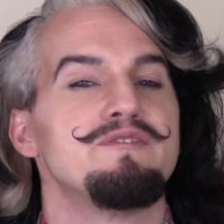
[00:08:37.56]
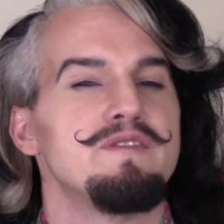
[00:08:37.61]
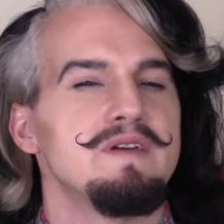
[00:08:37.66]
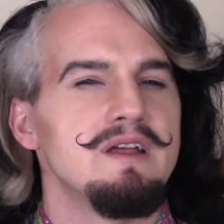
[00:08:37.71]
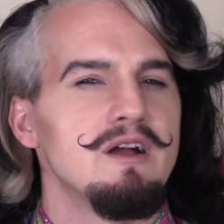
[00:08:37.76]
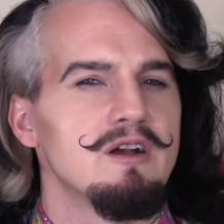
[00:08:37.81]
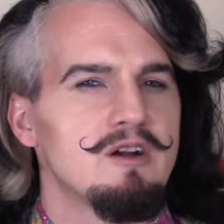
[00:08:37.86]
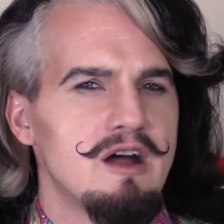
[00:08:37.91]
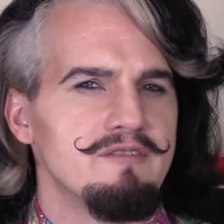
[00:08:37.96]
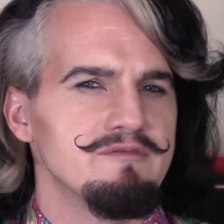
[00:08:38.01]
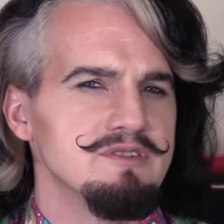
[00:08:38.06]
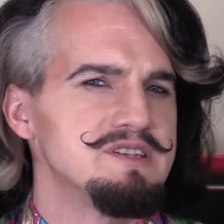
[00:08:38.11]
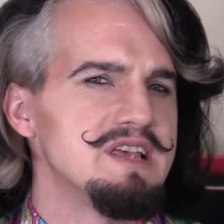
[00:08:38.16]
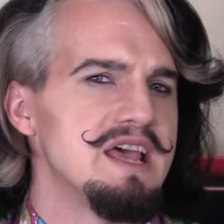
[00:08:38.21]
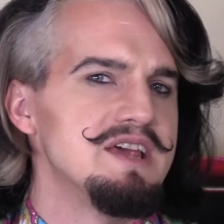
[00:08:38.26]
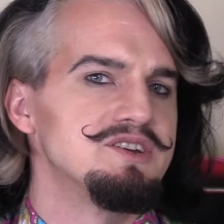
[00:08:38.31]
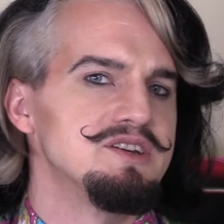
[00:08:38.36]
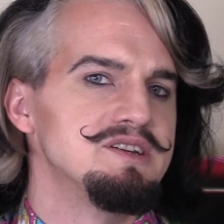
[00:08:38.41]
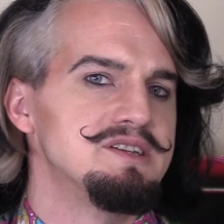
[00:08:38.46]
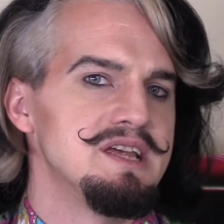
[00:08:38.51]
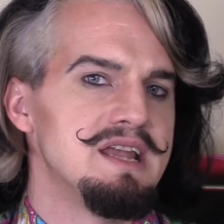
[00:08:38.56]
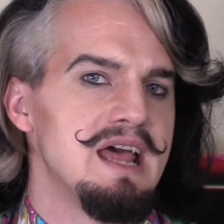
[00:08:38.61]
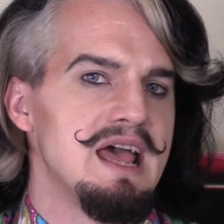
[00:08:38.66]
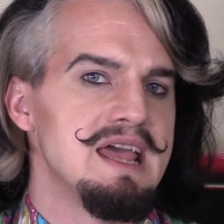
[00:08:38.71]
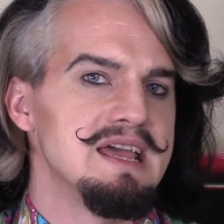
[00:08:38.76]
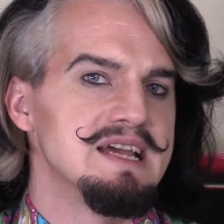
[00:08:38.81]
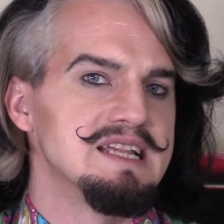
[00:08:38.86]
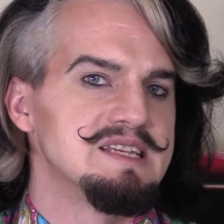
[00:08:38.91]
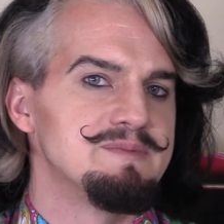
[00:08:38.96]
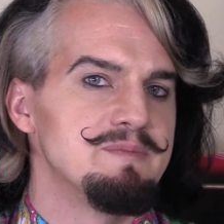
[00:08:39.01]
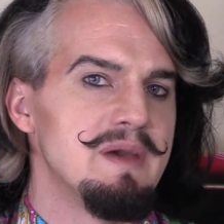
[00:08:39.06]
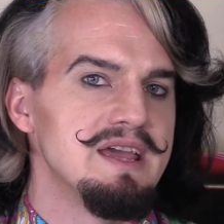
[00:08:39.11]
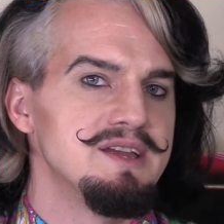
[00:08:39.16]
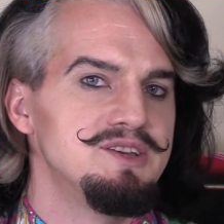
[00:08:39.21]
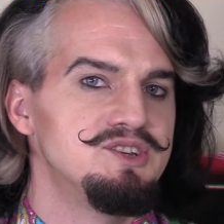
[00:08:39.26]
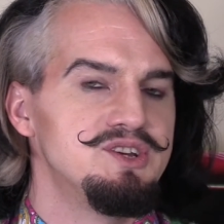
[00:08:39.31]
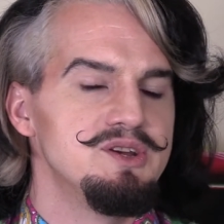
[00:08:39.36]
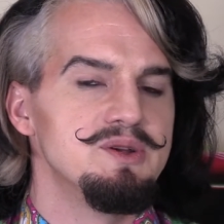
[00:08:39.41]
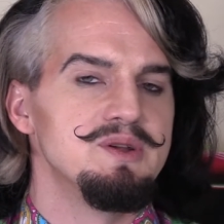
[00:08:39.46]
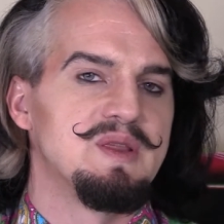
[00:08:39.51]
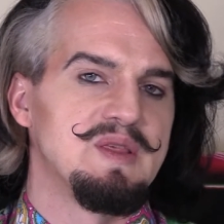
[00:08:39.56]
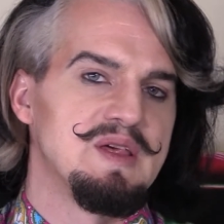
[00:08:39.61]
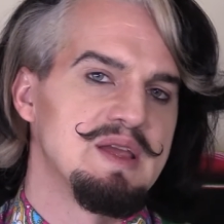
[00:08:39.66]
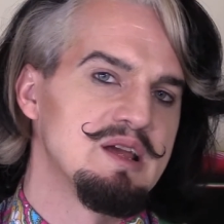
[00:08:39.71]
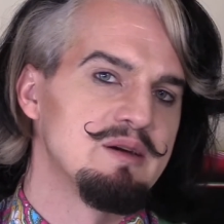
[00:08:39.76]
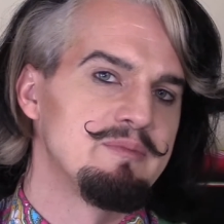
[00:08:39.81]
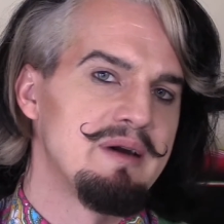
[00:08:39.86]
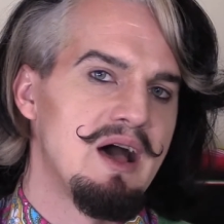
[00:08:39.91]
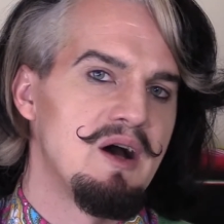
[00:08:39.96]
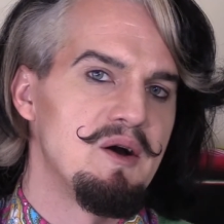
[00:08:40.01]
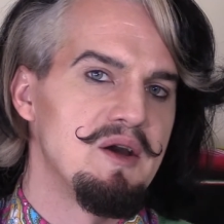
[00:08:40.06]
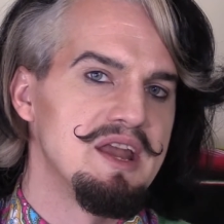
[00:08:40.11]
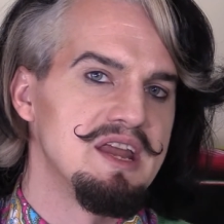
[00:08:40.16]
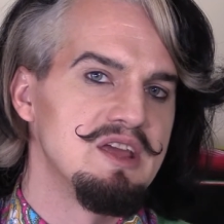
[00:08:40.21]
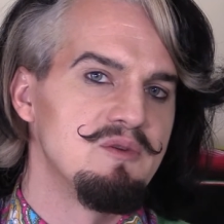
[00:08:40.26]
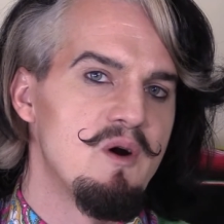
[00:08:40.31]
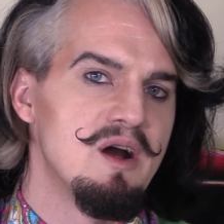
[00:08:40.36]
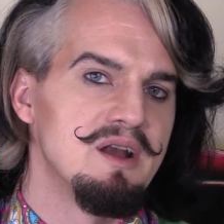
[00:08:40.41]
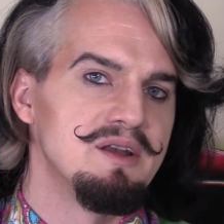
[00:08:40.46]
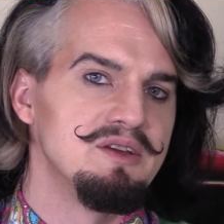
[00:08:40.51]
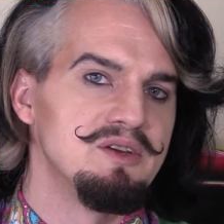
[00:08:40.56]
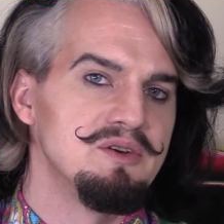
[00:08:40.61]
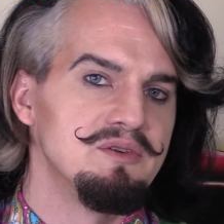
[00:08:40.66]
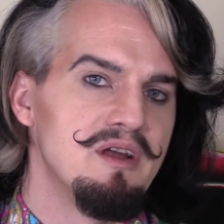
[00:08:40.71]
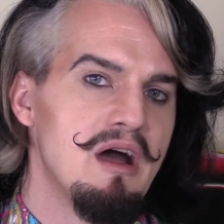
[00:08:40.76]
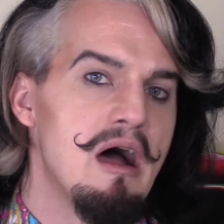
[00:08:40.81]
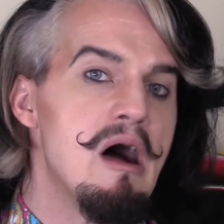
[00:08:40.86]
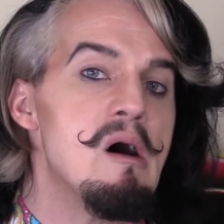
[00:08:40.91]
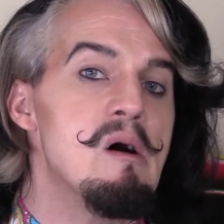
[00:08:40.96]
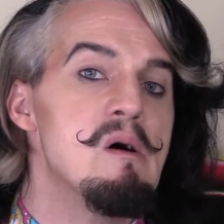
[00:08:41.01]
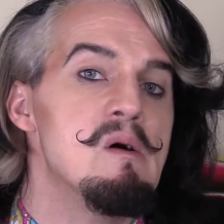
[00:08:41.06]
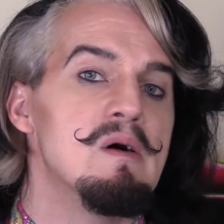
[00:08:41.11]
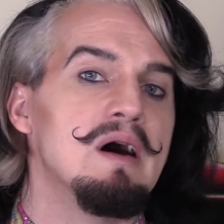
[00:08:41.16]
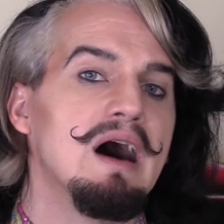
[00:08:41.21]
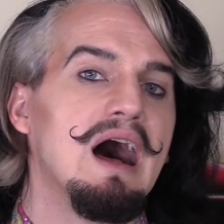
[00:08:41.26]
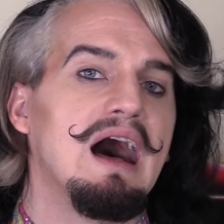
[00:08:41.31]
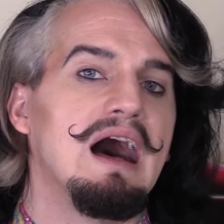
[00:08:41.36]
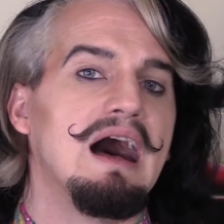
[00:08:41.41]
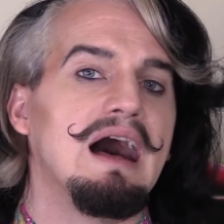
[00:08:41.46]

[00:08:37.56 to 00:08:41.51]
In our conversation today, it's made you think about anyone you know,